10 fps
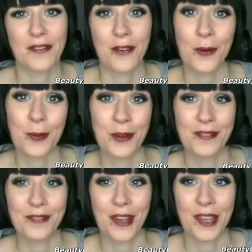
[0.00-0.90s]

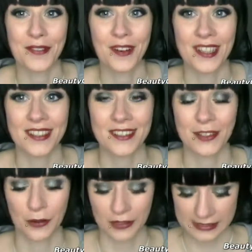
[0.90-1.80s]
4.5
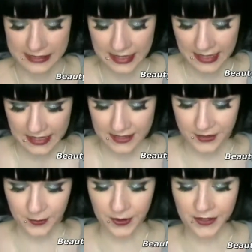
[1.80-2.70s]
stars.
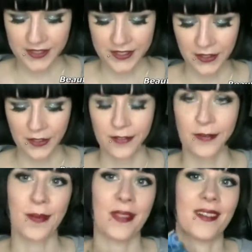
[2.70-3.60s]
So I'm going to start off
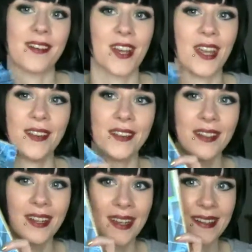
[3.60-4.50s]
with a childhood
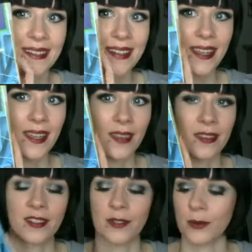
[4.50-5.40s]
classic.
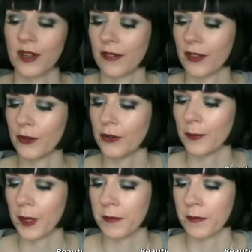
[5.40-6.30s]
This is one of the
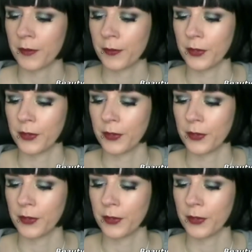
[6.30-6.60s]
Goosebumps